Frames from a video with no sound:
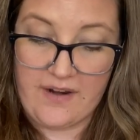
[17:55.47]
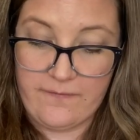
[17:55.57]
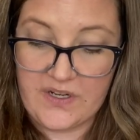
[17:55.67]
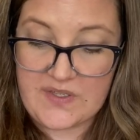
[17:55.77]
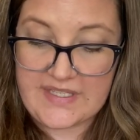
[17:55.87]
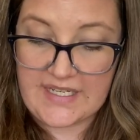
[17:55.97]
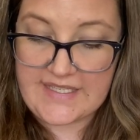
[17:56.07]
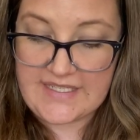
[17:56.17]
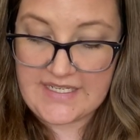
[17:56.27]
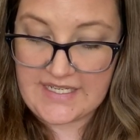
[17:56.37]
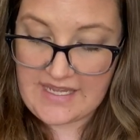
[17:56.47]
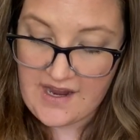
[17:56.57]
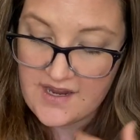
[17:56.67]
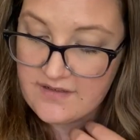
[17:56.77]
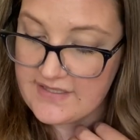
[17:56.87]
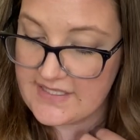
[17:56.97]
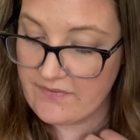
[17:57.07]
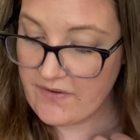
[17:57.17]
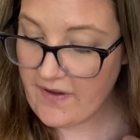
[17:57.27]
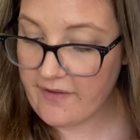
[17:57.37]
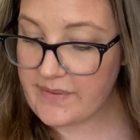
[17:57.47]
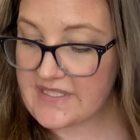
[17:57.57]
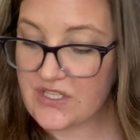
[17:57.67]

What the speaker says: Fiddlesticks knitting yarn, 75%